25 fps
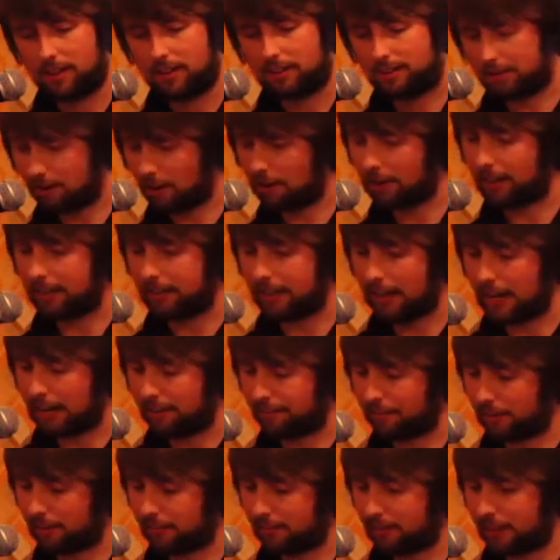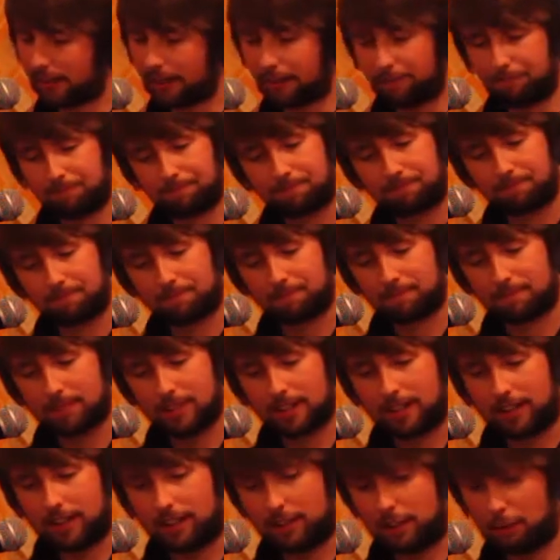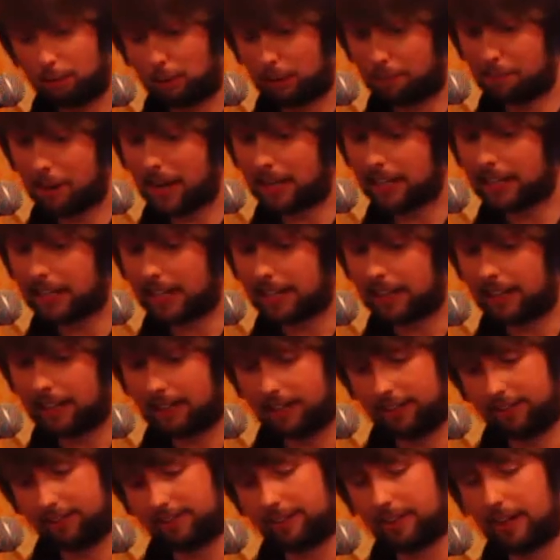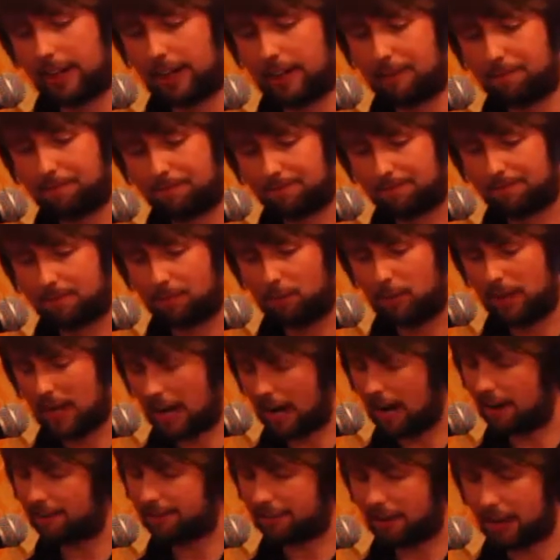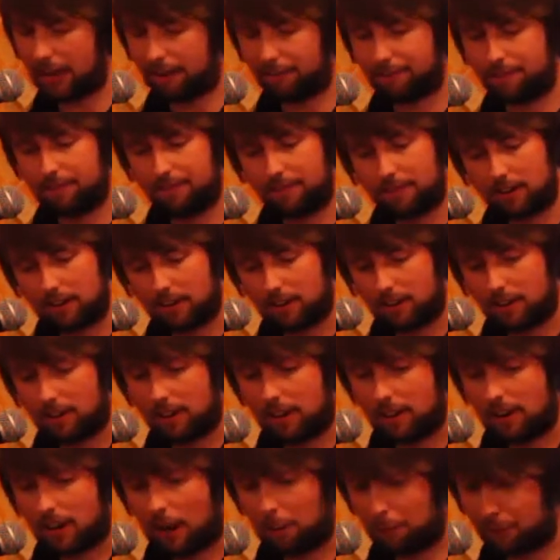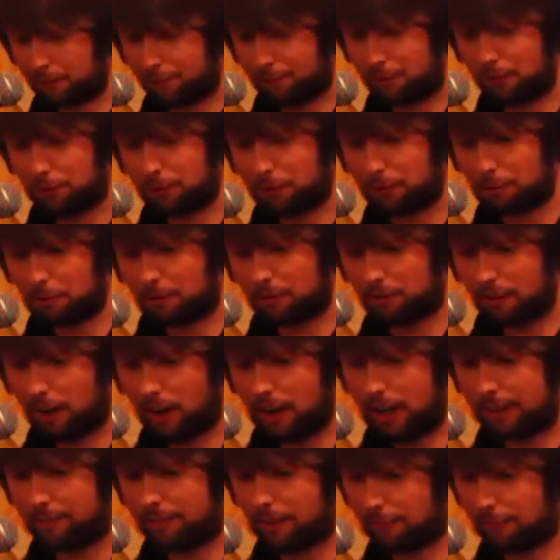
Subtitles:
Sorry, Dave, I'll say. Did we make it? He'll say. We have, Dave. Are we the first to arrive?